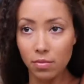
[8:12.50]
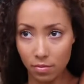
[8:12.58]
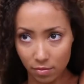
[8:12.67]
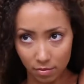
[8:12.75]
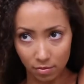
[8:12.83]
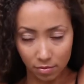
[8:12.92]

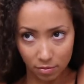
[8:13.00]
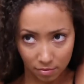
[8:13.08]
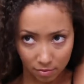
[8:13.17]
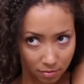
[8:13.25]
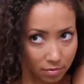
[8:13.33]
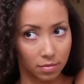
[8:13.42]

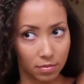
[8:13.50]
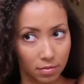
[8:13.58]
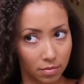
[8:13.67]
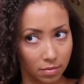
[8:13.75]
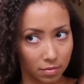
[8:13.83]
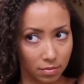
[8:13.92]

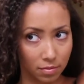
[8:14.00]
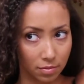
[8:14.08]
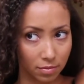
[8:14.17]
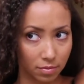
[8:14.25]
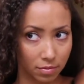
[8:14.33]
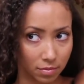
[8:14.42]

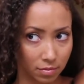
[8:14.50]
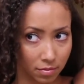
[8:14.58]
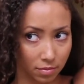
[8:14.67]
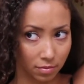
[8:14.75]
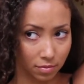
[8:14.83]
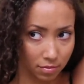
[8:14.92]

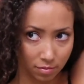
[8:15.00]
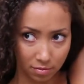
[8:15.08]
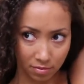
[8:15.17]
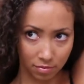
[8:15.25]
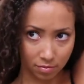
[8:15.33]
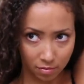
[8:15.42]

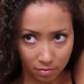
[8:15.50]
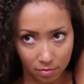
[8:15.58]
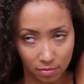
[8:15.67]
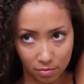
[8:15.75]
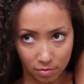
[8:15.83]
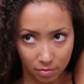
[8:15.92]

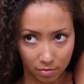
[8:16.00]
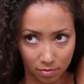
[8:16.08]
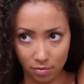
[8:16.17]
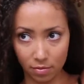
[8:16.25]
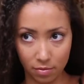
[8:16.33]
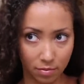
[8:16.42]

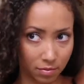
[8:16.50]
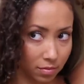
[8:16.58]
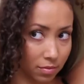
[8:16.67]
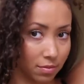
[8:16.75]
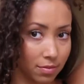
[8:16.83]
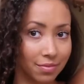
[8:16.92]
No one is speaking in this clip.